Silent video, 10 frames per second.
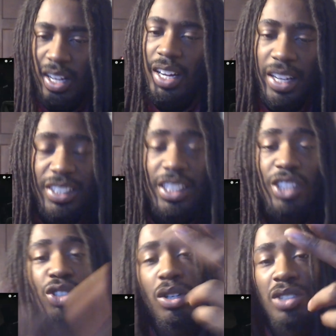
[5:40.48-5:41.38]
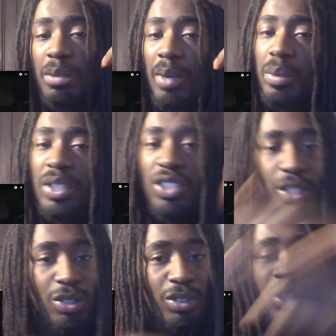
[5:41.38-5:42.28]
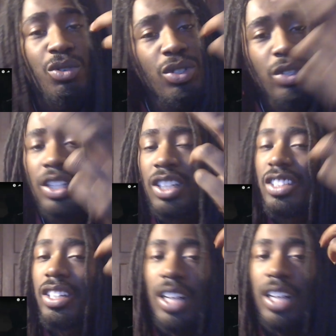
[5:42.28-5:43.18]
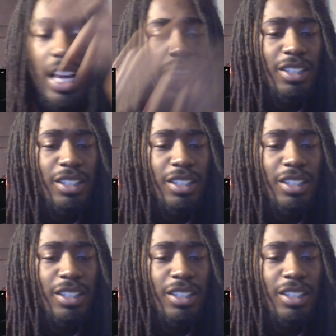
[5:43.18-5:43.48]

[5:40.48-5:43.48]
He said you gonna see my pistol and you know that it's a Glock.